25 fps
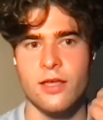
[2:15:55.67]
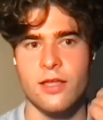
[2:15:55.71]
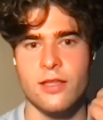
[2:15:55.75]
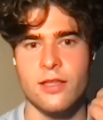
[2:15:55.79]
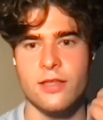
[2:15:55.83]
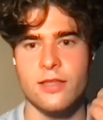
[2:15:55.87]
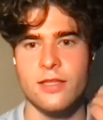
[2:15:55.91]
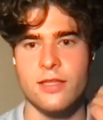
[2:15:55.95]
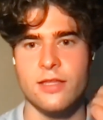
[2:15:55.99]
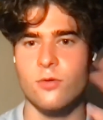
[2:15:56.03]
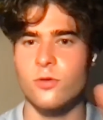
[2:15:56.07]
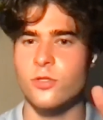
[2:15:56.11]

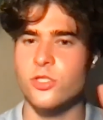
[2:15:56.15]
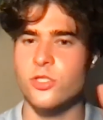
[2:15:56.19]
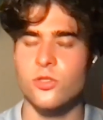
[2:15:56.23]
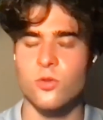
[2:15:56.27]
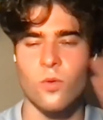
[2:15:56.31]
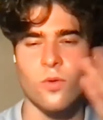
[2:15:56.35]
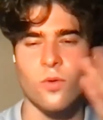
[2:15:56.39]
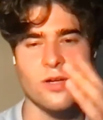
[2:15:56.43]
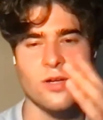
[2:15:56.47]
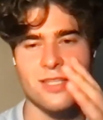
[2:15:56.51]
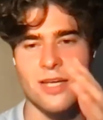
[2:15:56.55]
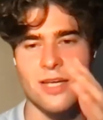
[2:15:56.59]
there were
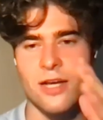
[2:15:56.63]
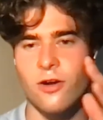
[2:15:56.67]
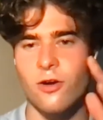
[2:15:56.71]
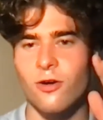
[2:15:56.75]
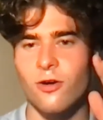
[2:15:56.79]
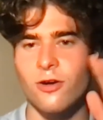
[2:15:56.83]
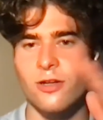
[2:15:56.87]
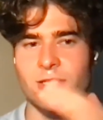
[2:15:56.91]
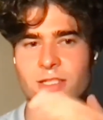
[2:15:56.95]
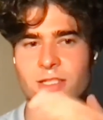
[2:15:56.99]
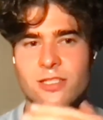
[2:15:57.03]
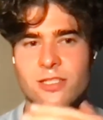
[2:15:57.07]
stories I
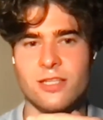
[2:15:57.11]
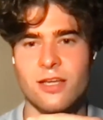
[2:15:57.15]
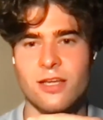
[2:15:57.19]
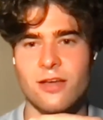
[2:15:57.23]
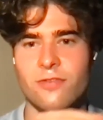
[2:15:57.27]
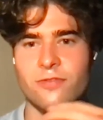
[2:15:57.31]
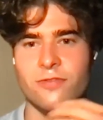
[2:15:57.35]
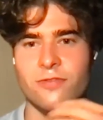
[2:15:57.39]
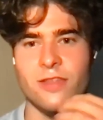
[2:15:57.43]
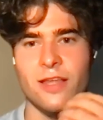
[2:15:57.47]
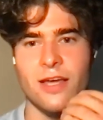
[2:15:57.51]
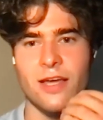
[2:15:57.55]
heard and stuff
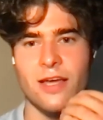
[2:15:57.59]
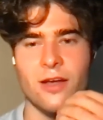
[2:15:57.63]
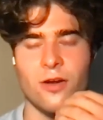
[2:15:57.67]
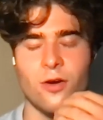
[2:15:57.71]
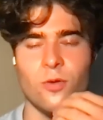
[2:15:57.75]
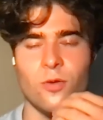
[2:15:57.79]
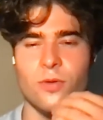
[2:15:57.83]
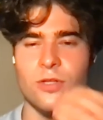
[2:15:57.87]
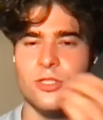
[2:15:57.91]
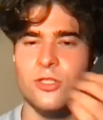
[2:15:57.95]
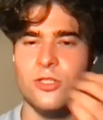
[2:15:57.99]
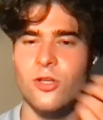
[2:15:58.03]
that, or
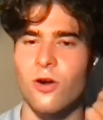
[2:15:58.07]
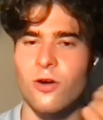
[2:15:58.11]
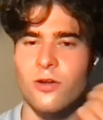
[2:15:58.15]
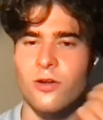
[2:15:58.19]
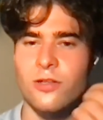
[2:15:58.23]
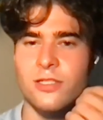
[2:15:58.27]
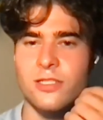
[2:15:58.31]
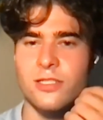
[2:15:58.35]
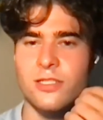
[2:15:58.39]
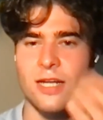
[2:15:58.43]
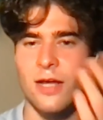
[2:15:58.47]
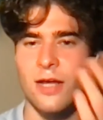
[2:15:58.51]
with
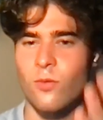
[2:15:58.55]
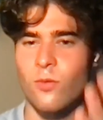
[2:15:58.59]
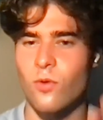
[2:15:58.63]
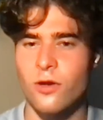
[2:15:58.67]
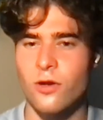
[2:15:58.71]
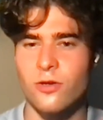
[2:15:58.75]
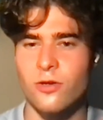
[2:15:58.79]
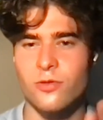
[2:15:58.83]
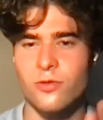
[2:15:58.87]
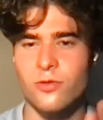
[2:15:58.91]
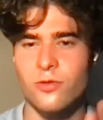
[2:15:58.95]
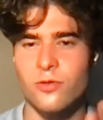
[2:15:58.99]
tartans, and I
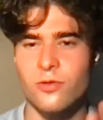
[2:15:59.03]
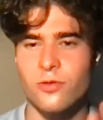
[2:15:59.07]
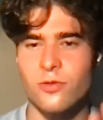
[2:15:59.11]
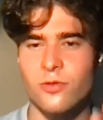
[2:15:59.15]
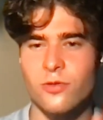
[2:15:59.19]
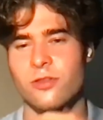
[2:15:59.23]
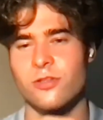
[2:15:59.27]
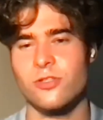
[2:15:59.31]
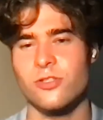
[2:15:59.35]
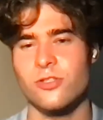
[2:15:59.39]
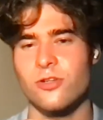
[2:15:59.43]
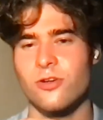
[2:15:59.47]
wondered the same
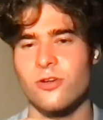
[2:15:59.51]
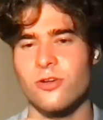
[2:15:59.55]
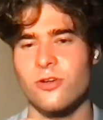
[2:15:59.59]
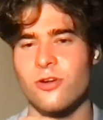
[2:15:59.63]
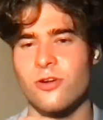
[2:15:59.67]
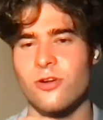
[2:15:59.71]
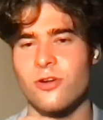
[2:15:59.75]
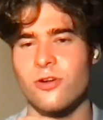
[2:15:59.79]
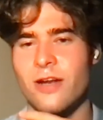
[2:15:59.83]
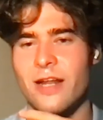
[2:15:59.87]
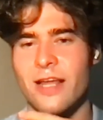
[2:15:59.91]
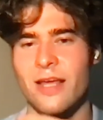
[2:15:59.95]
thing with
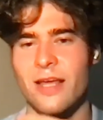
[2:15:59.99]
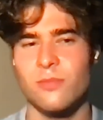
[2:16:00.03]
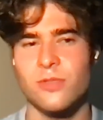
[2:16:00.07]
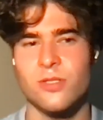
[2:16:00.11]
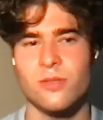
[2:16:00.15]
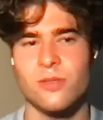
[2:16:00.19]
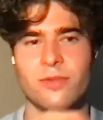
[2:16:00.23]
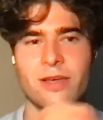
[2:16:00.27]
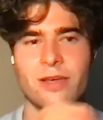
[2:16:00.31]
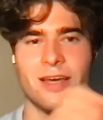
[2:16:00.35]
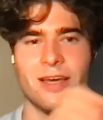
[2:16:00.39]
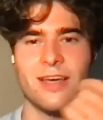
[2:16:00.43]
surnames.
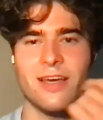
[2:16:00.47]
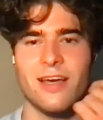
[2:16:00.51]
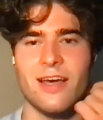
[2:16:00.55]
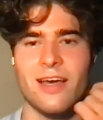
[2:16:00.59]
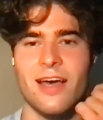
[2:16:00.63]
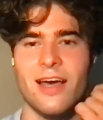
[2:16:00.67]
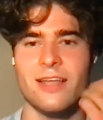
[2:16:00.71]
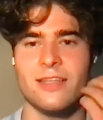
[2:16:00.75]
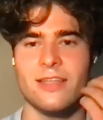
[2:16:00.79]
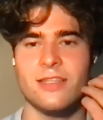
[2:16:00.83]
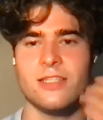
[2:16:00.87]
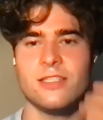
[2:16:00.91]
I'm like,
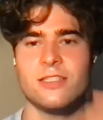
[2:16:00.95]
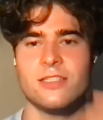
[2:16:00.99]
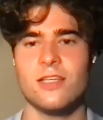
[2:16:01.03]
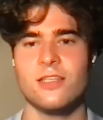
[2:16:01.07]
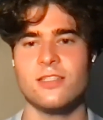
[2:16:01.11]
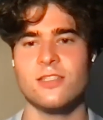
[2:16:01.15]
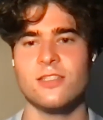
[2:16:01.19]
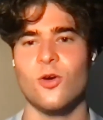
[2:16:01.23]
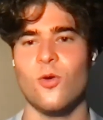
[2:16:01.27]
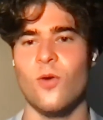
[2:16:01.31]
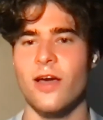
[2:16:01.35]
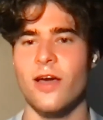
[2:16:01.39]
this
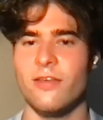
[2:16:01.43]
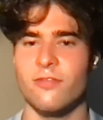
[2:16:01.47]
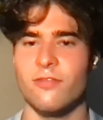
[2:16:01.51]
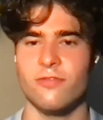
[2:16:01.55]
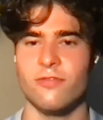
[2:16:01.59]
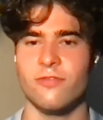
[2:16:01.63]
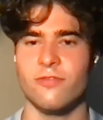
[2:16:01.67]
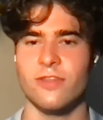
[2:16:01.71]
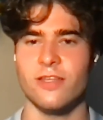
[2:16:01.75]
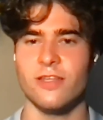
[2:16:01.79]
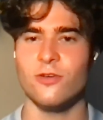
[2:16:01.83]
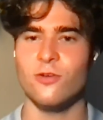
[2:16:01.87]
doesn't quite
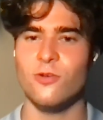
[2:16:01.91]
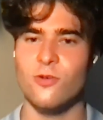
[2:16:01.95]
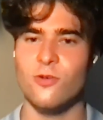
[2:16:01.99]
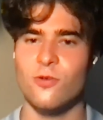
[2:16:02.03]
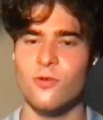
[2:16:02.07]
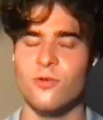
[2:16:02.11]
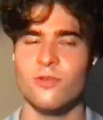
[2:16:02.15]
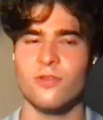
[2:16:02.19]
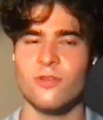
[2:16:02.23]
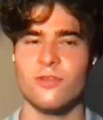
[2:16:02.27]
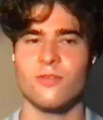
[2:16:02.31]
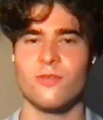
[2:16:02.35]

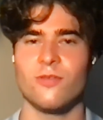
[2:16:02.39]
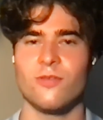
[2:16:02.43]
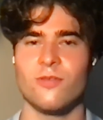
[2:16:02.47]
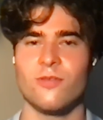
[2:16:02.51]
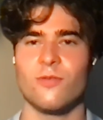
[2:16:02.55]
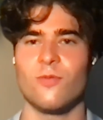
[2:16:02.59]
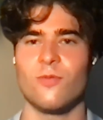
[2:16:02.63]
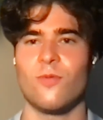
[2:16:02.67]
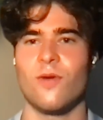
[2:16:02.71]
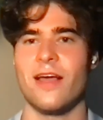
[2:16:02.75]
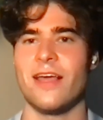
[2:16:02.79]
feel right.